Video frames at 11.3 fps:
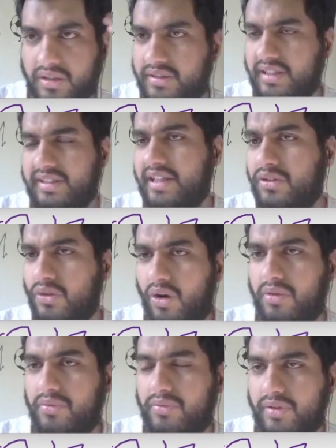Till then, no
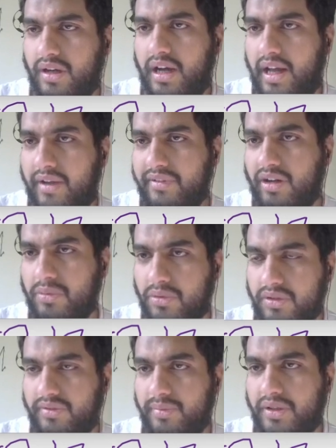having output
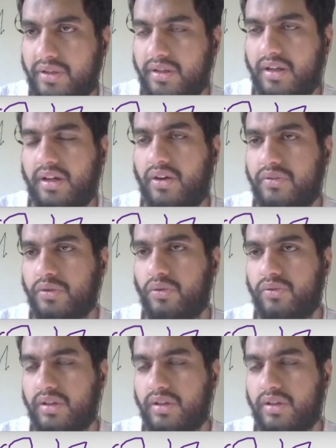will be of no